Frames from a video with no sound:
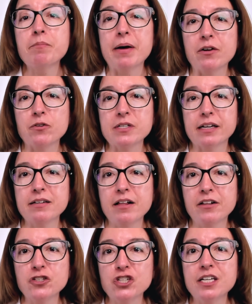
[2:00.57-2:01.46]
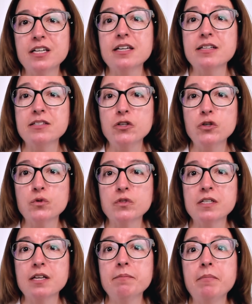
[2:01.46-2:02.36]
biotechnology is used
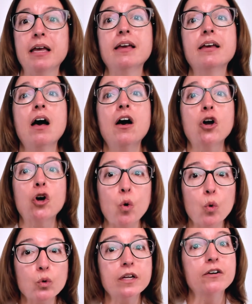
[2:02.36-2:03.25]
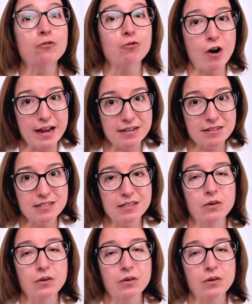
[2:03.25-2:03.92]
to make golden rice,